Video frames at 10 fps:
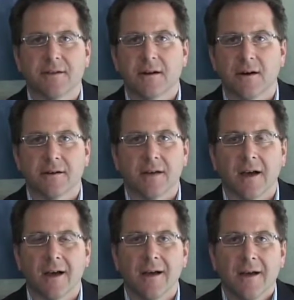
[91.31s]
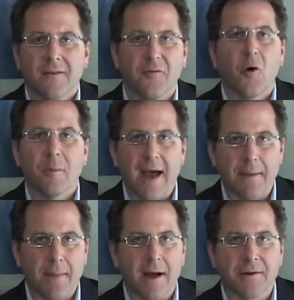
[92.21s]
there aren't uh,
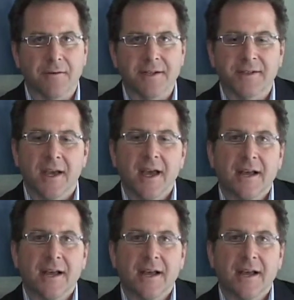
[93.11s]
format boundaries.